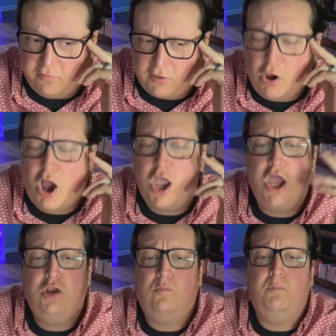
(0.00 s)
like, "Oh, I
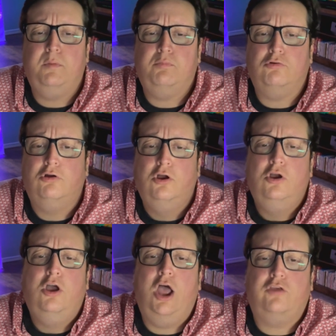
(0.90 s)
hate it when people
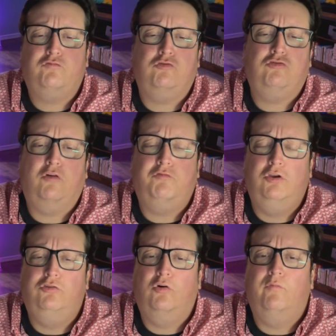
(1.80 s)
ask for stuff and
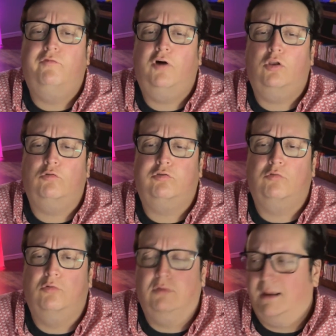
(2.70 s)
then don't follow
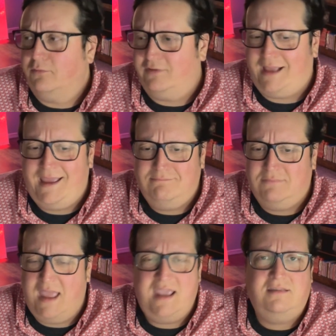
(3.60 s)
through." And I was like, "I
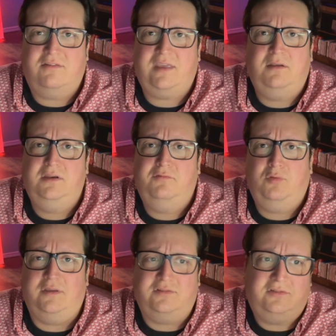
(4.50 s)
hate the sound of your
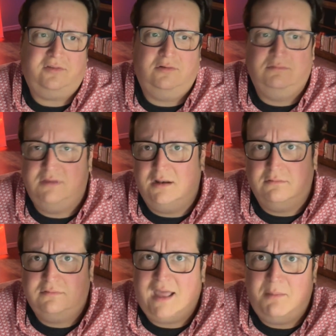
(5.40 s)
voice, so
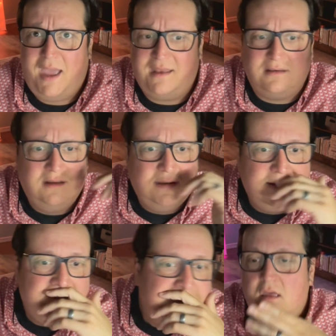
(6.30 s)
die mad."
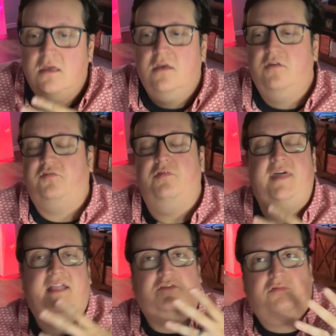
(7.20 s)
So
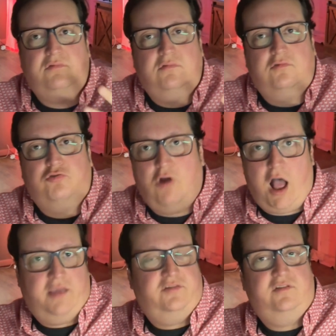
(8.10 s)
that's
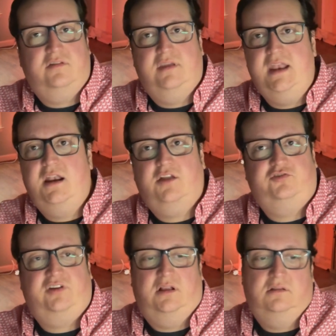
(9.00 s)
Crossed in a
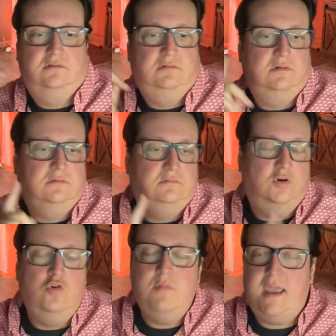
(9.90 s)
nutshell.
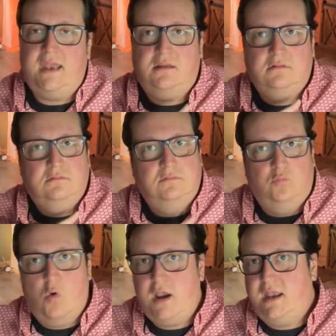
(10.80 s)
Who made it,
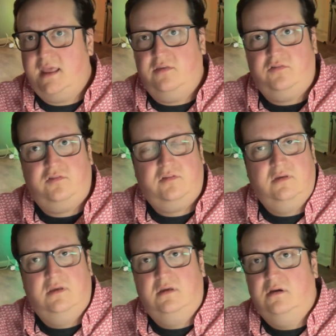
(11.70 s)
what it is,
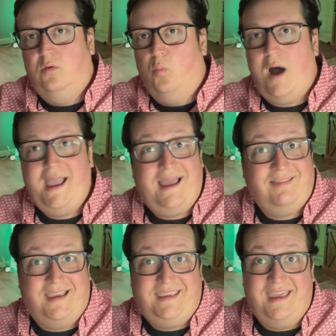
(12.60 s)
why I
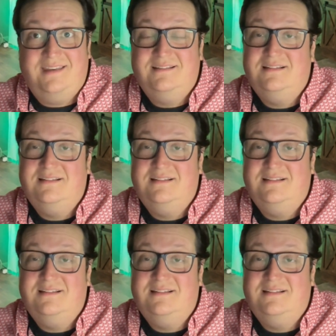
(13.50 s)
like it,